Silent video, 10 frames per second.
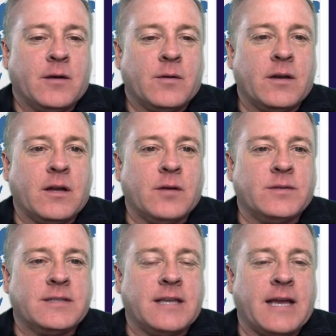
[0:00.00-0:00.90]
We're gonna go
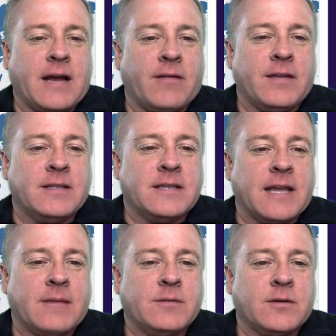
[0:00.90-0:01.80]
see how these
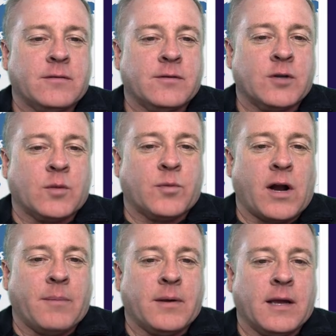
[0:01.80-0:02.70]
name servers are
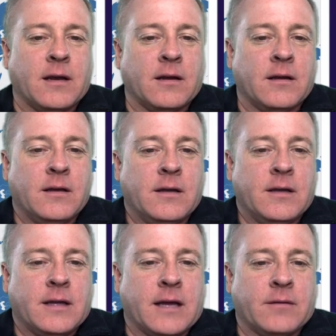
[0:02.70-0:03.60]
propagating
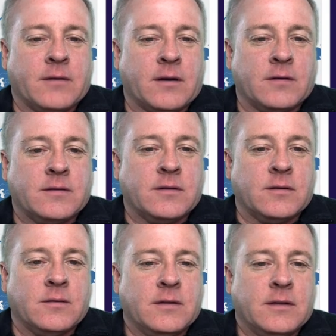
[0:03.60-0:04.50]
out there.
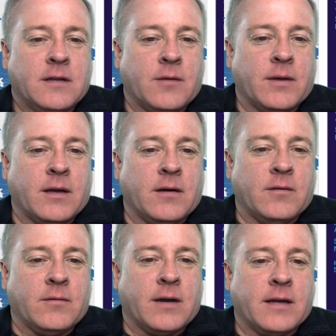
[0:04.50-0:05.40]
So there we
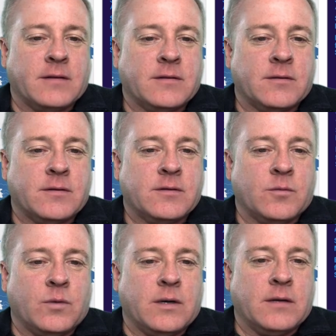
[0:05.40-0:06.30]
go, right? So there's the
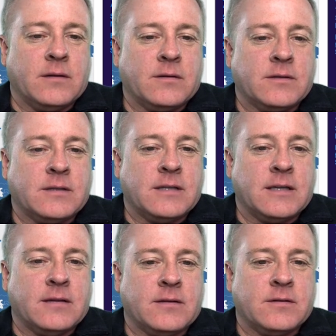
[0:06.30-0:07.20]
one, there's the
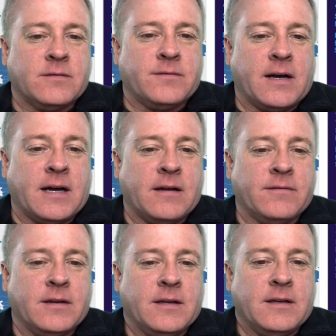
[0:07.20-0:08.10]
10, there's the
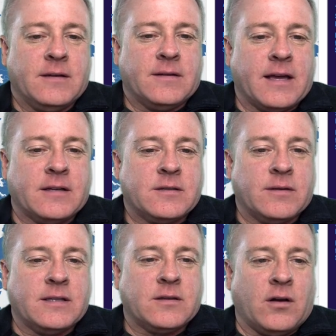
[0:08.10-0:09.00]
five. Yeah, so
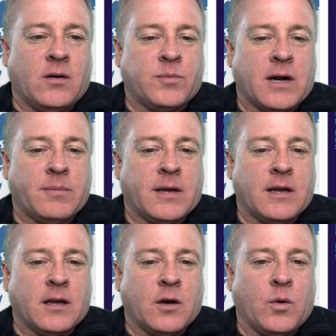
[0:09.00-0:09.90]
that's all
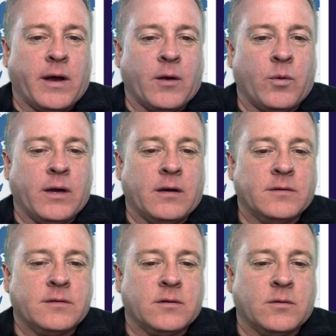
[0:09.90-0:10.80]
propagating quite well.
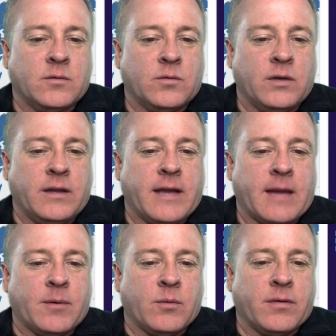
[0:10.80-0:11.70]
So really
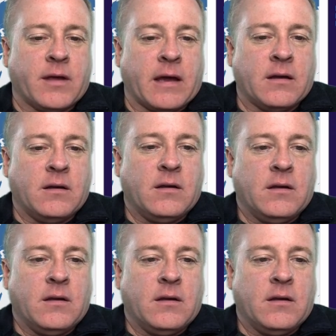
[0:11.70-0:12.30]
happy with that.